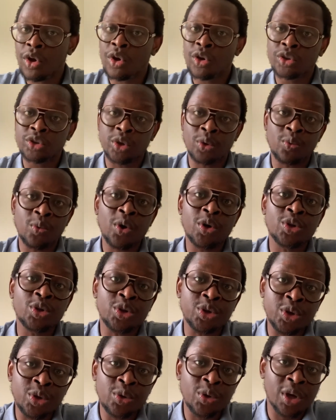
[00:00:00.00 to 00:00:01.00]
So what
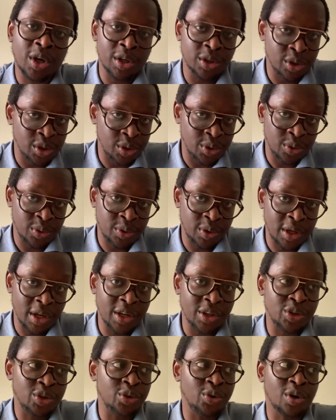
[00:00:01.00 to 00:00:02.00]
you can do
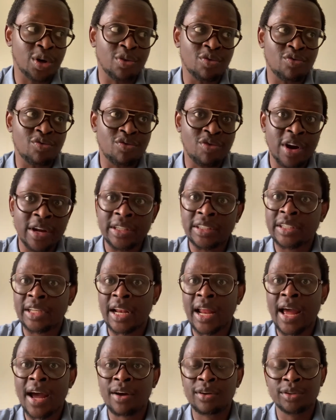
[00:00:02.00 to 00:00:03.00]
is you can rent it
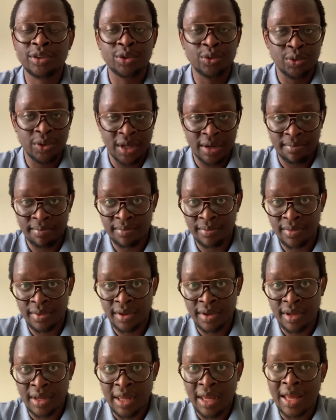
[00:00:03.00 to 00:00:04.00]
out to them.
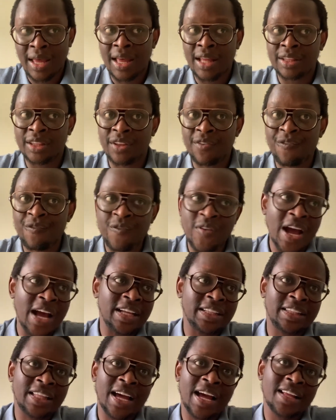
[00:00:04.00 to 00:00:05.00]
The
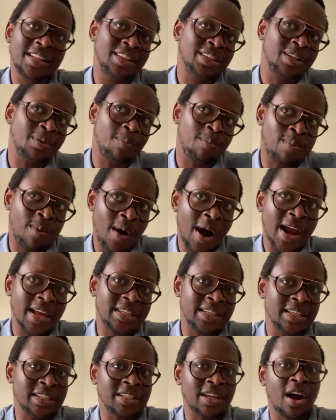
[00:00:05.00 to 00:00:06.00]
fact that the
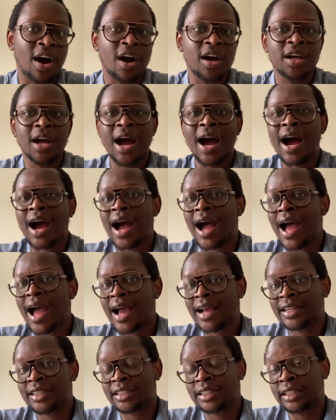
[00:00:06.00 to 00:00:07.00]
prices are
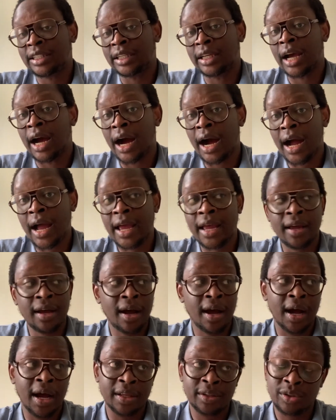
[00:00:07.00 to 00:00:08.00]
actually high.
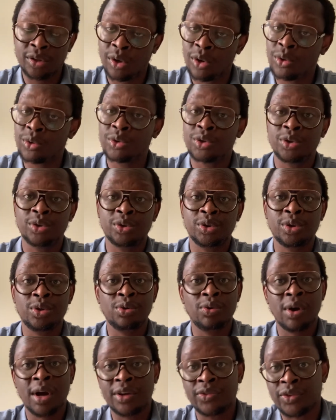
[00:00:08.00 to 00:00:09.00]
I told you
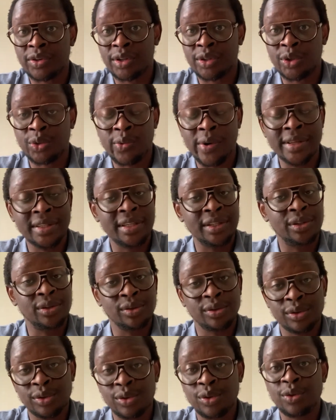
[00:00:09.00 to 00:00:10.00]
220 to
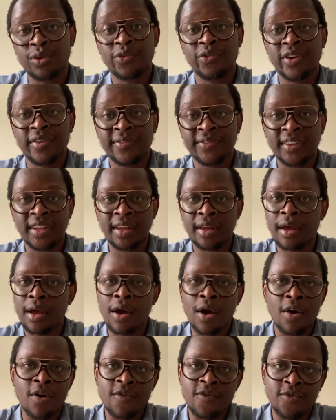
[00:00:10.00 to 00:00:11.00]
250
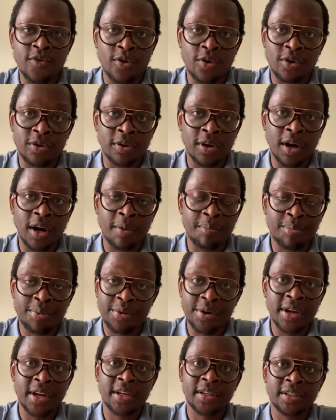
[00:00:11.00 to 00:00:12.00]
for a
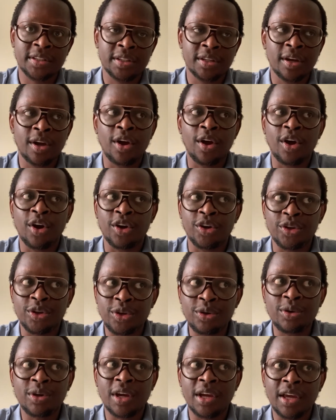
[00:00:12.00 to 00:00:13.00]
Prius.
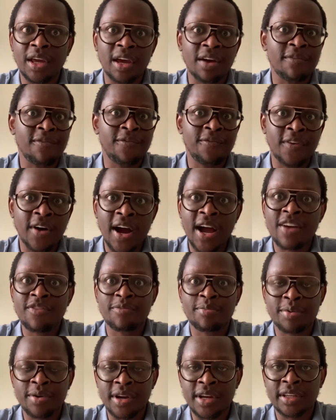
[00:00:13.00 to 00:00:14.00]
You can get five
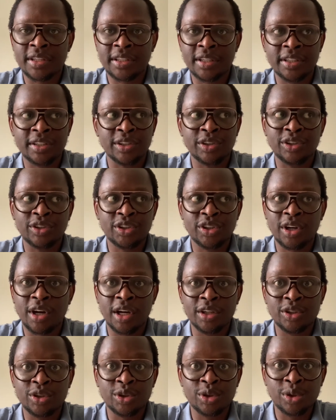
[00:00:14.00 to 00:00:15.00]
Priuses and
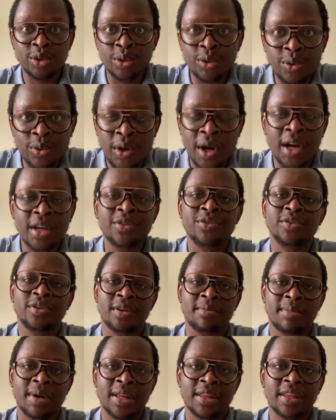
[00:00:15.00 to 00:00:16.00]
charge 200 a
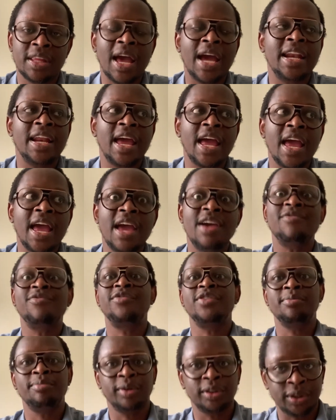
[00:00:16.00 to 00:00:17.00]
month and
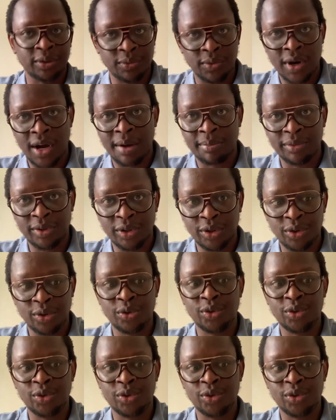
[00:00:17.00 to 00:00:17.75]
everybody will come to you.